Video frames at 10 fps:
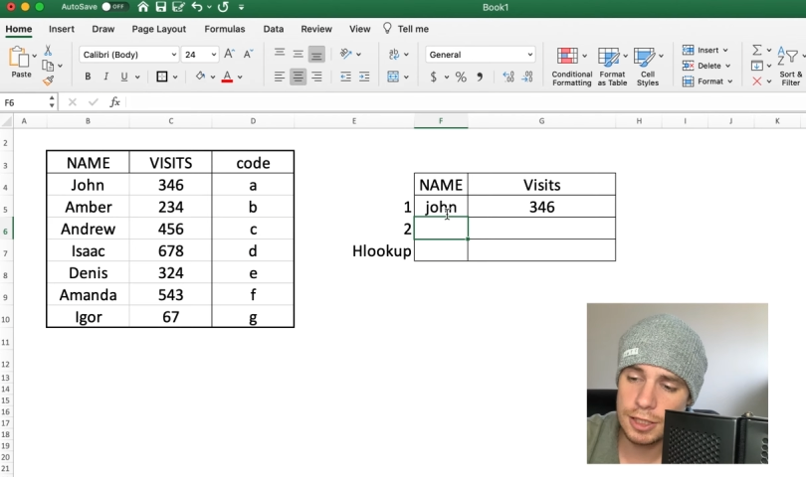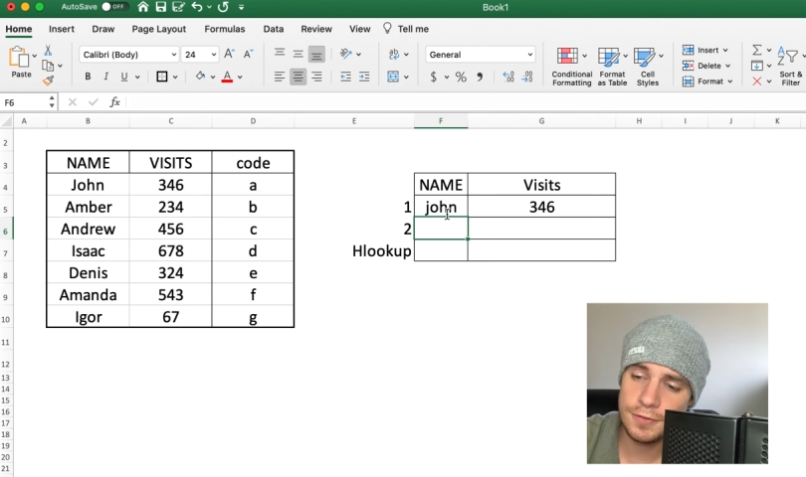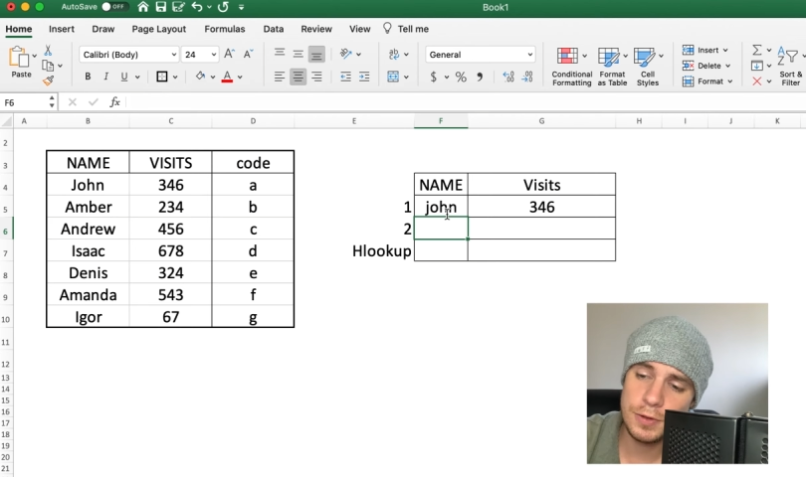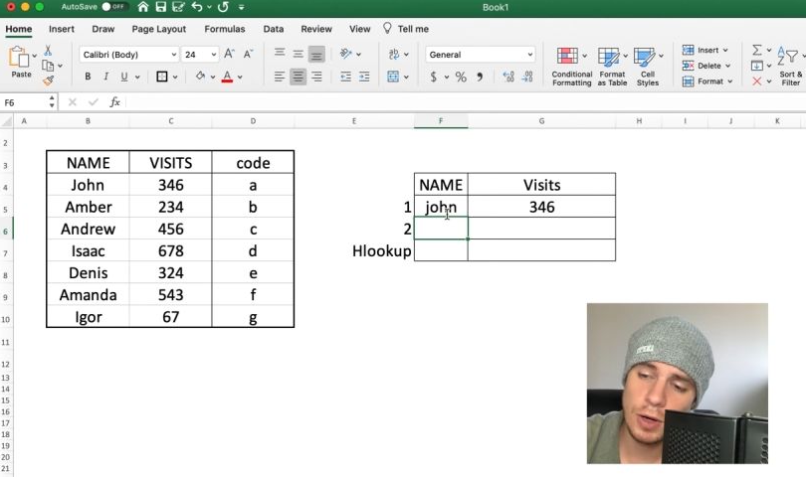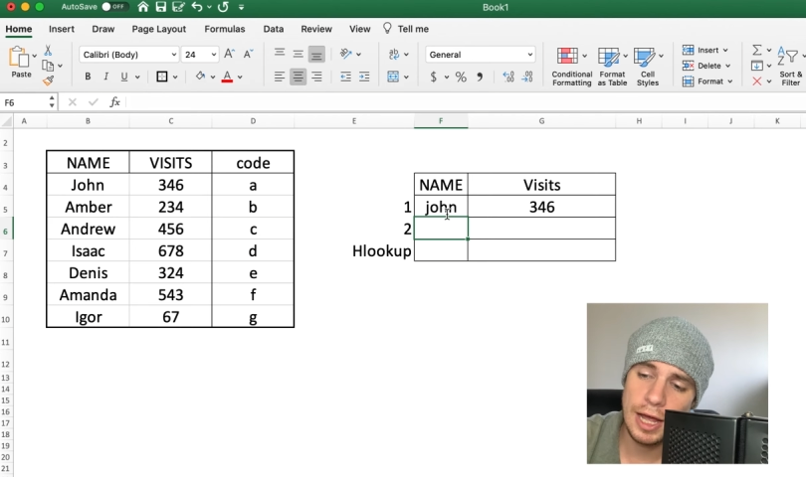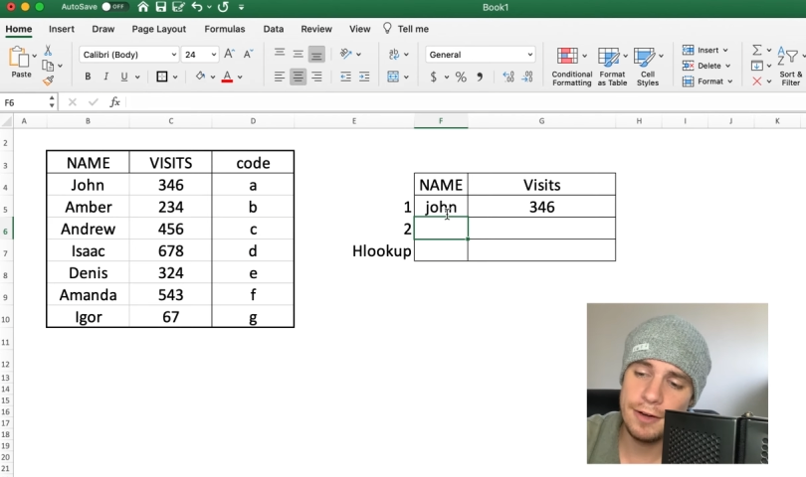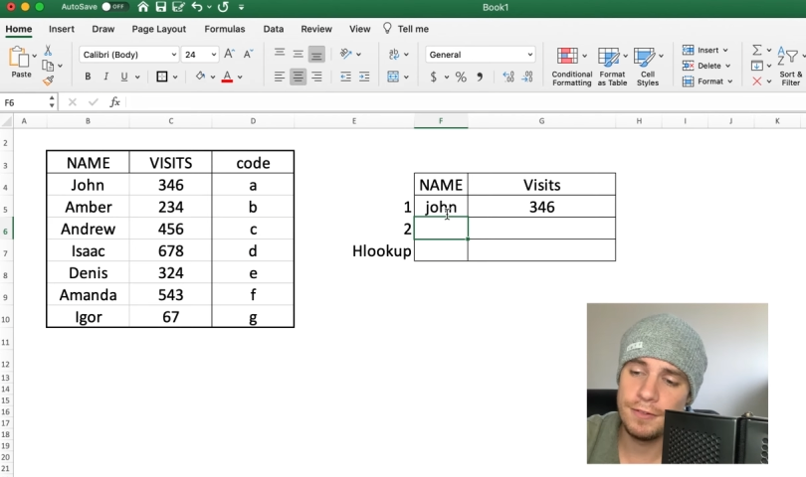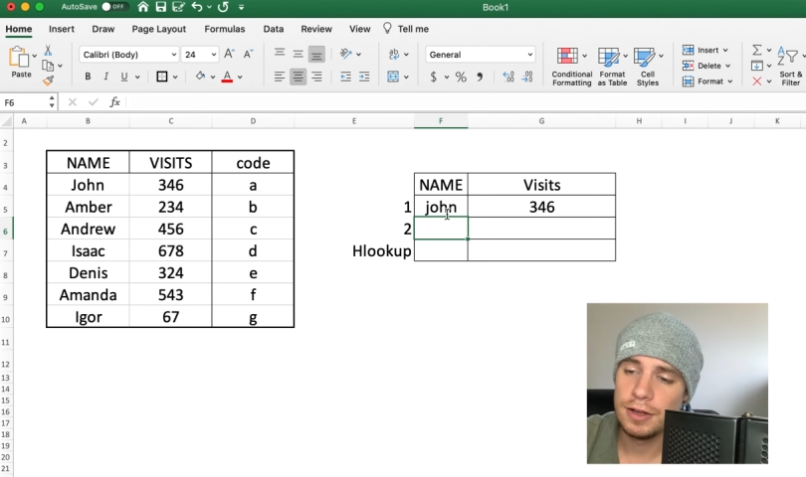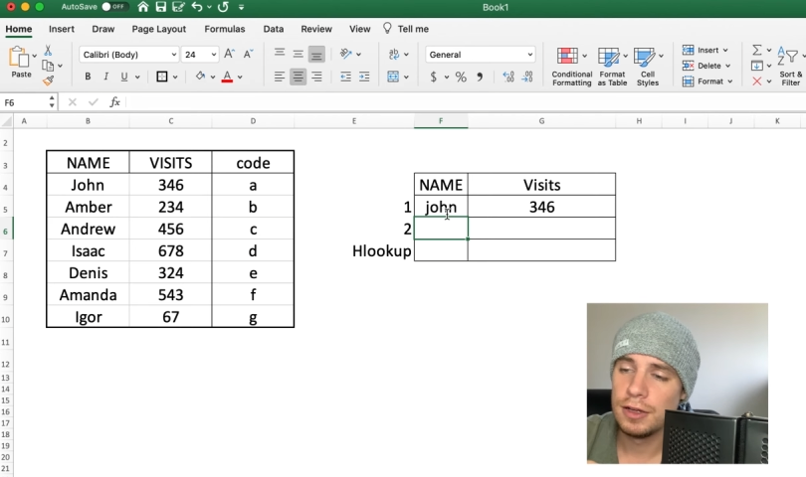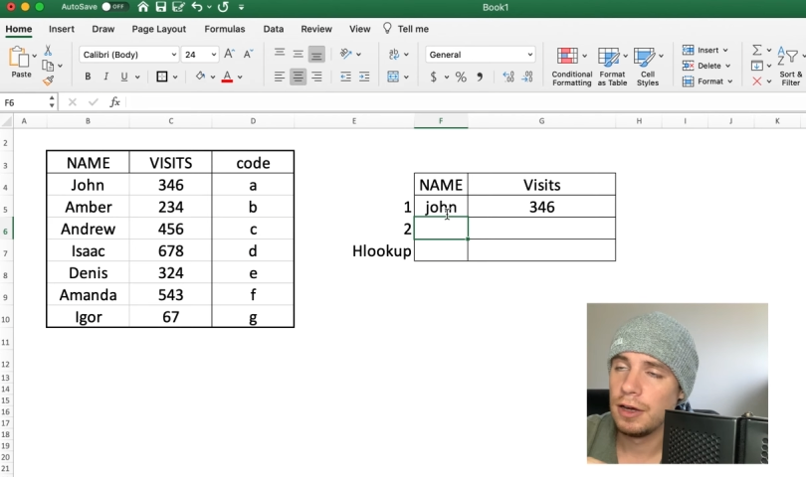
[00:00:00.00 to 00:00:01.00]
If you have
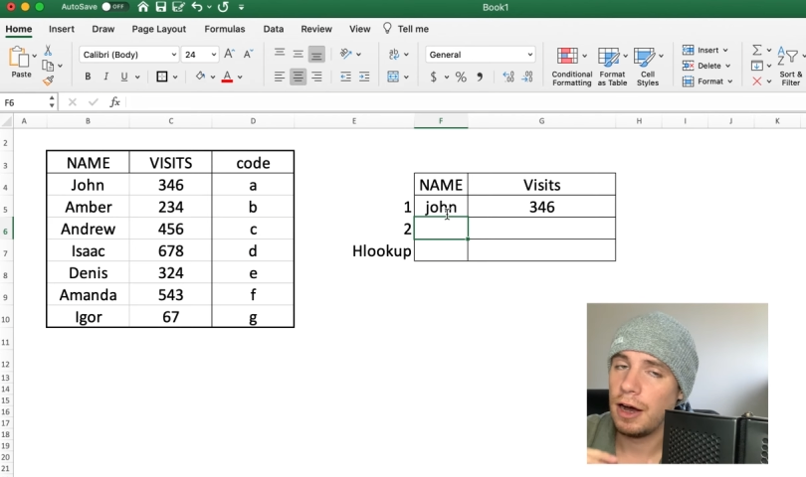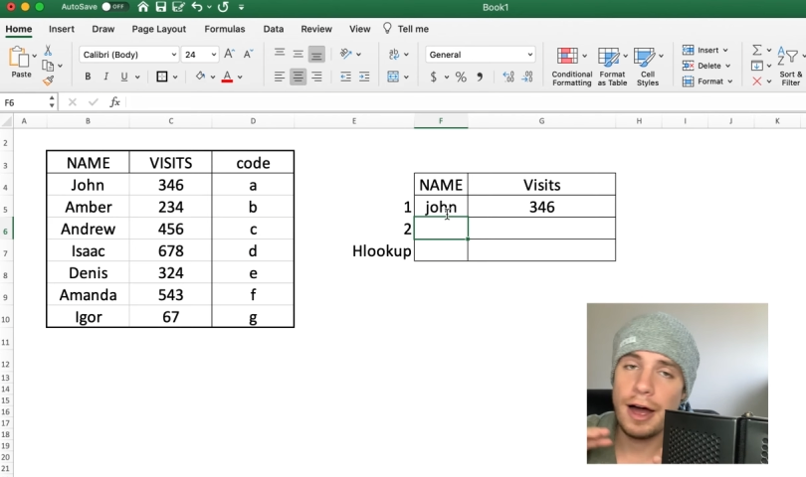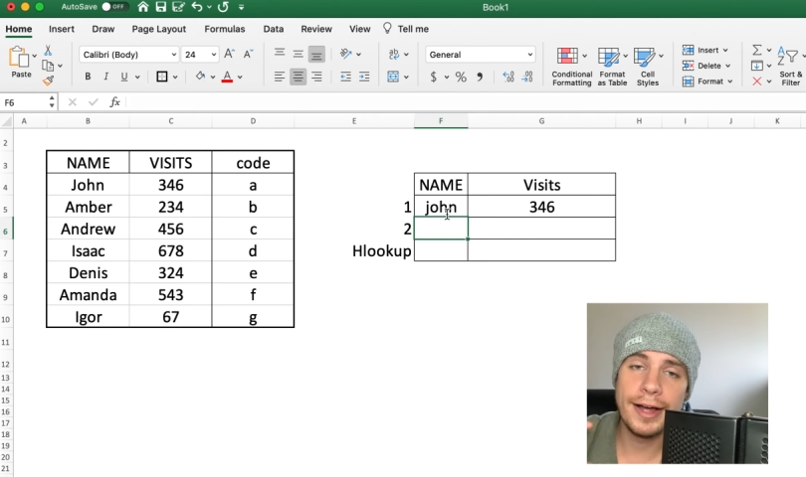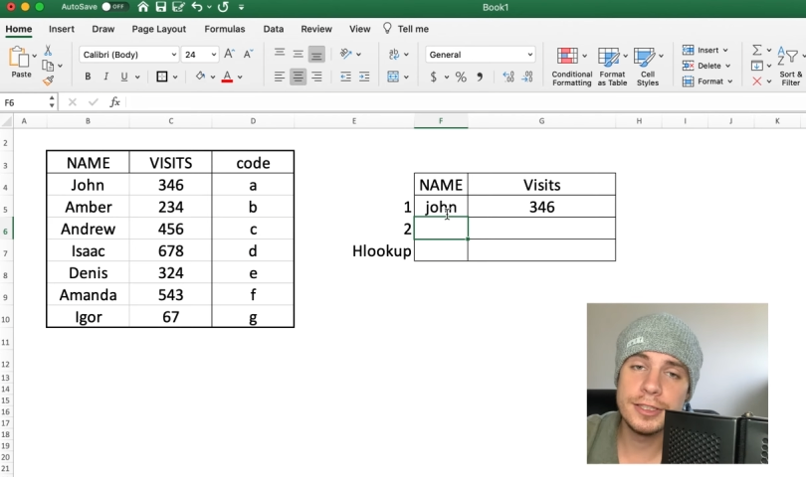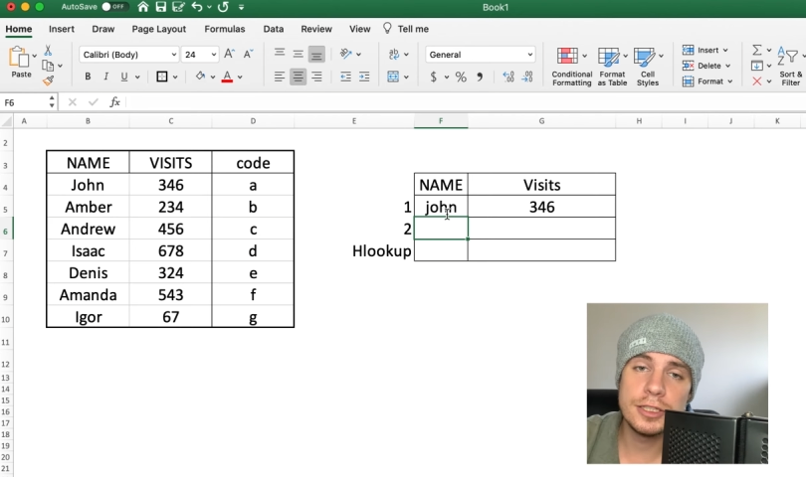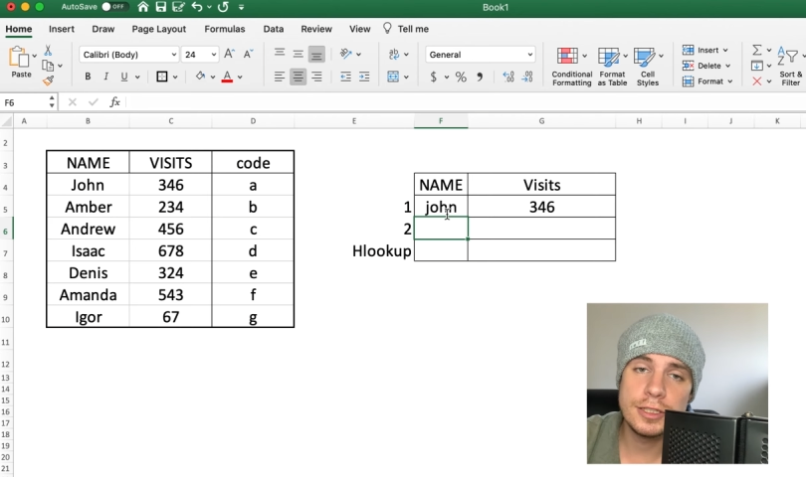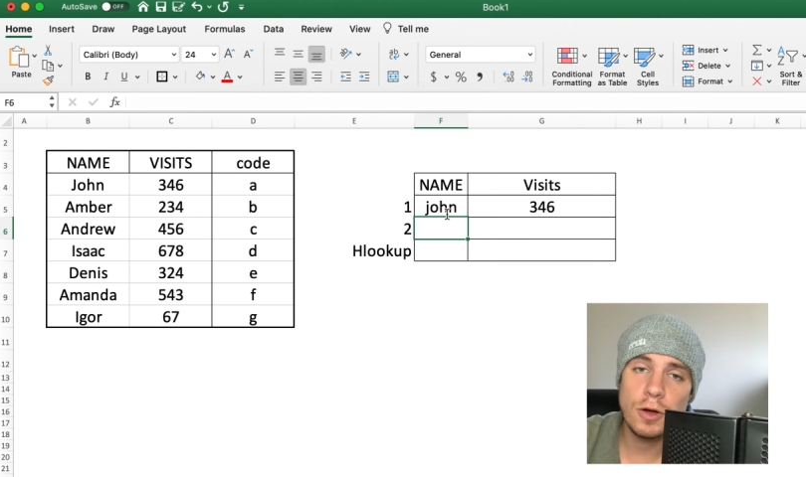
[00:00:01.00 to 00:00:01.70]
hundreds